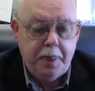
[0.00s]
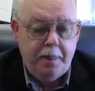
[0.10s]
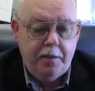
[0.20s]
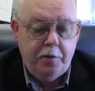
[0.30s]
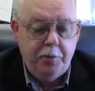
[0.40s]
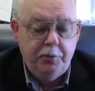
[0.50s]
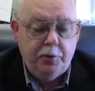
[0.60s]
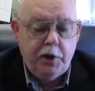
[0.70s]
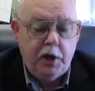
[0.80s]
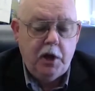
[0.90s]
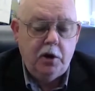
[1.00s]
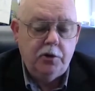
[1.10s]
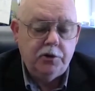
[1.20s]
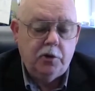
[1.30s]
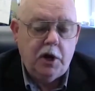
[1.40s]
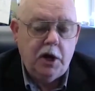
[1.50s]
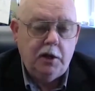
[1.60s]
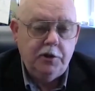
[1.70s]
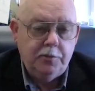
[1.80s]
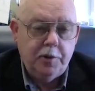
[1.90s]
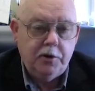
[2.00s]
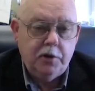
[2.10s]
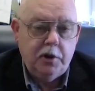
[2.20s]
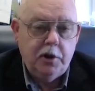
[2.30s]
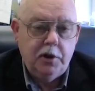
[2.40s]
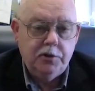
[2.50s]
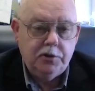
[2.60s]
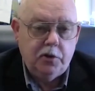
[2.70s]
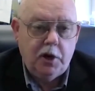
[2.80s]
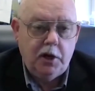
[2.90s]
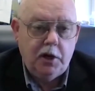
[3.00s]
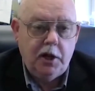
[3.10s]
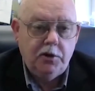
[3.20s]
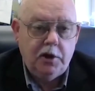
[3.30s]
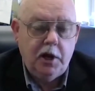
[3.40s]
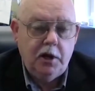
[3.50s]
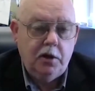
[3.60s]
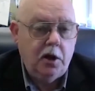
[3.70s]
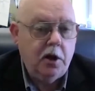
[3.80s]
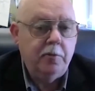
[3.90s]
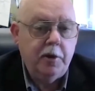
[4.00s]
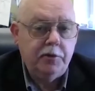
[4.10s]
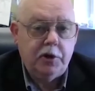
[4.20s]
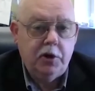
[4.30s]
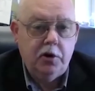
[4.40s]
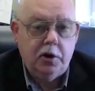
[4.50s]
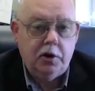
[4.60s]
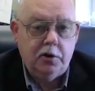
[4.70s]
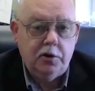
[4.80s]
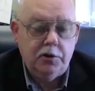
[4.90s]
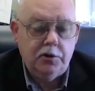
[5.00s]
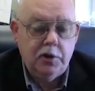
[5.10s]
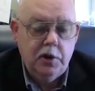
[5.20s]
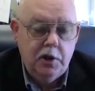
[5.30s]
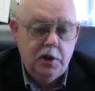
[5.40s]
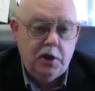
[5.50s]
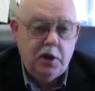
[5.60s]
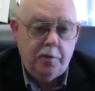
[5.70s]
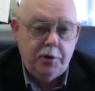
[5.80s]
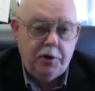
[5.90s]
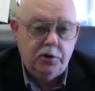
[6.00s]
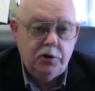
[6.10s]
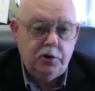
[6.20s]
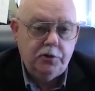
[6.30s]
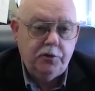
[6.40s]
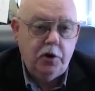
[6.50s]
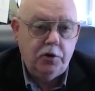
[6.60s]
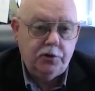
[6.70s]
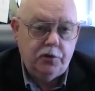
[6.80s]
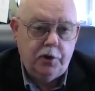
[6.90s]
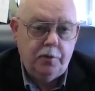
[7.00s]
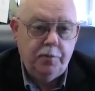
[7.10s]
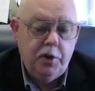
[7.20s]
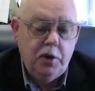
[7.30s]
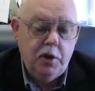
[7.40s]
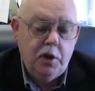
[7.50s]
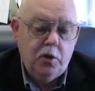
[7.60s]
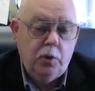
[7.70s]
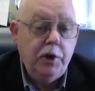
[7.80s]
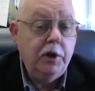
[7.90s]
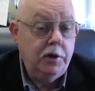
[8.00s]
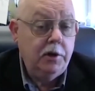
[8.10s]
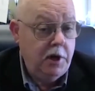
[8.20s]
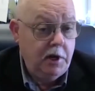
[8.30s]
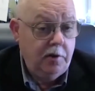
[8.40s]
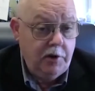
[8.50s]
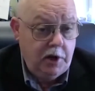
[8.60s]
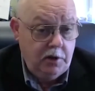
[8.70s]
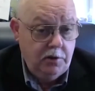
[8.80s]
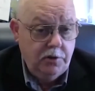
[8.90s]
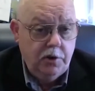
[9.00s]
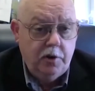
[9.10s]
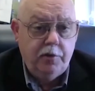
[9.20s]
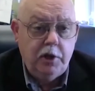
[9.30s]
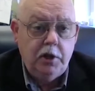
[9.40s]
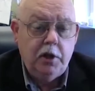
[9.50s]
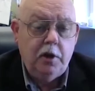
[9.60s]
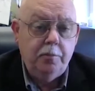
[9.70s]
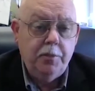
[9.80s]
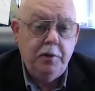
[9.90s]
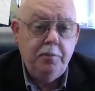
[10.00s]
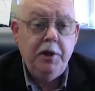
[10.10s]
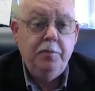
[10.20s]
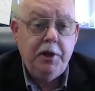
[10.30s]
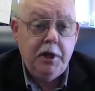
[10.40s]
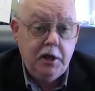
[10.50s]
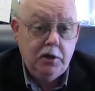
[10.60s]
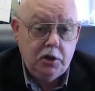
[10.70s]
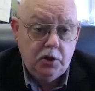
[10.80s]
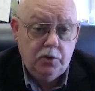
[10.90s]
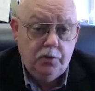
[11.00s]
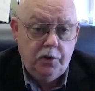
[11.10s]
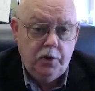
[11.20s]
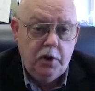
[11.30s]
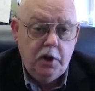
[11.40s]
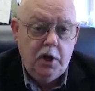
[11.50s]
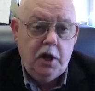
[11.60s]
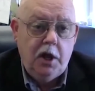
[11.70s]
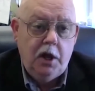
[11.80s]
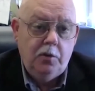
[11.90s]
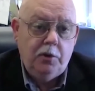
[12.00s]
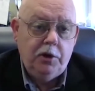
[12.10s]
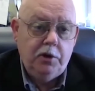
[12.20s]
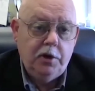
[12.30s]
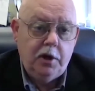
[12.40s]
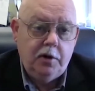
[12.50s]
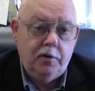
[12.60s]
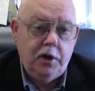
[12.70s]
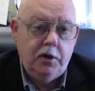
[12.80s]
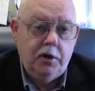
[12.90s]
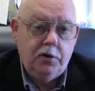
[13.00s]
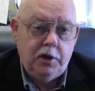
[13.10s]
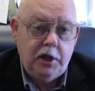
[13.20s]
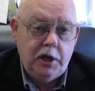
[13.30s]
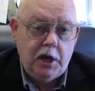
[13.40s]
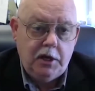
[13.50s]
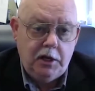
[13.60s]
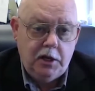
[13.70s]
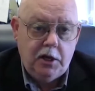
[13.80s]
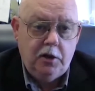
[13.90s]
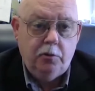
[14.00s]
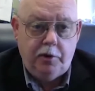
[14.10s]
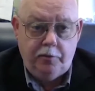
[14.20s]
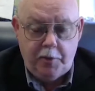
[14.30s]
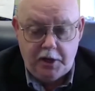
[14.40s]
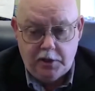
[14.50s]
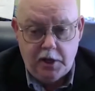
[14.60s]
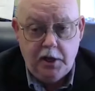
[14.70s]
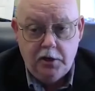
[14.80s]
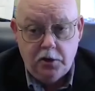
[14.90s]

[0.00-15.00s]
the people we hire are so highly specialized, so highly educated, and a lot of them have security clearances. Competition is fierce for them. We did take advantage of the PPP loan, and we did take advantage of the EIDL, and we maintained